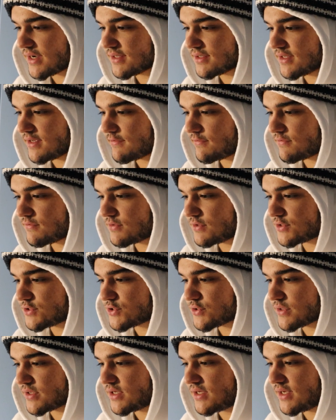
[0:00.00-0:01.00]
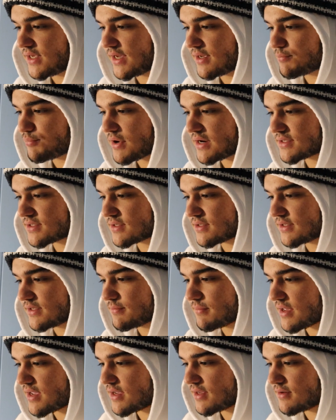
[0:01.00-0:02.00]
I left the tree and practically
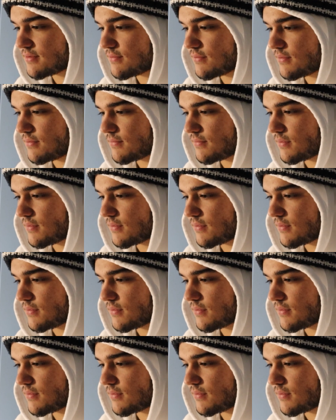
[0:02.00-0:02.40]
ran